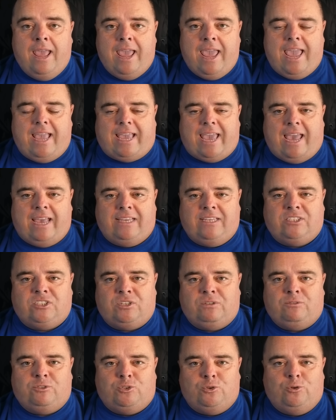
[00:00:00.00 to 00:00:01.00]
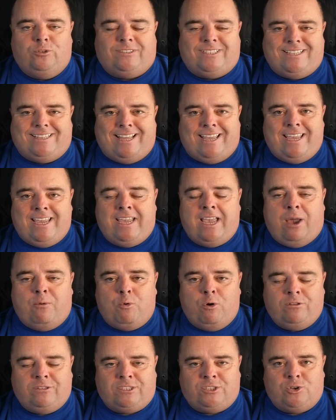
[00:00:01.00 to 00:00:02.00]
Hey guys, so today I
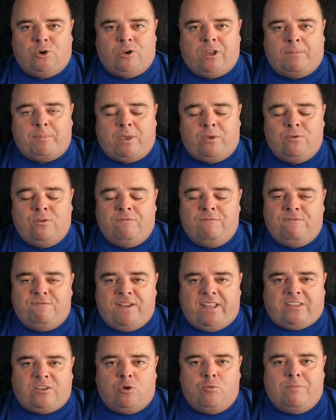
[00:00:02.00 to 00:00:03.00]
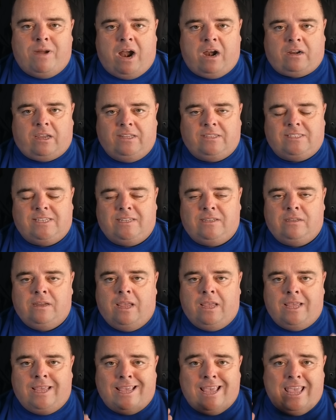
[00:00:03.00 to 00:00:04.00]
want to talk about video marketing,
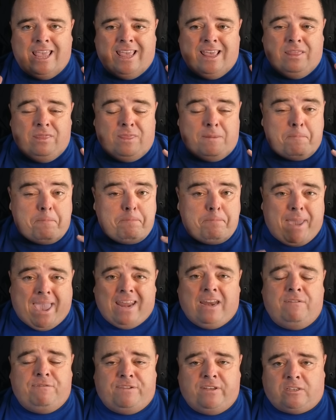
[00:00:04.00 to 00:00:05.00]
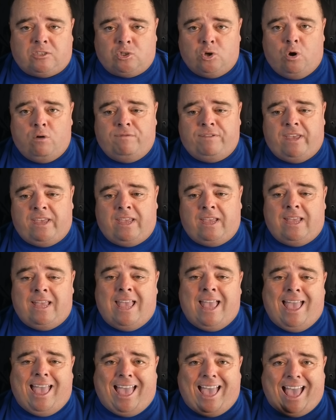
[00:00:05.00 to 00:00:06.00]
the benefits of it,
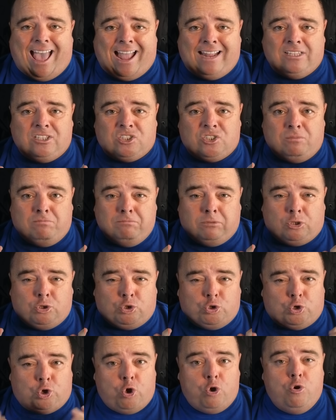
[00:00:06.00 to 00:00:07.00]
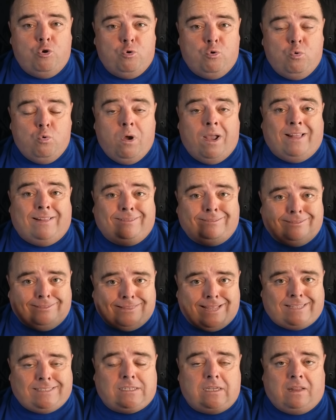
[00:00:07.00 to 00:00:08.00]
and some cool
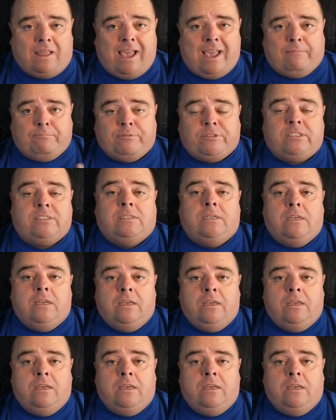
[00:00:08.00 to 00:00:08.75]
little apps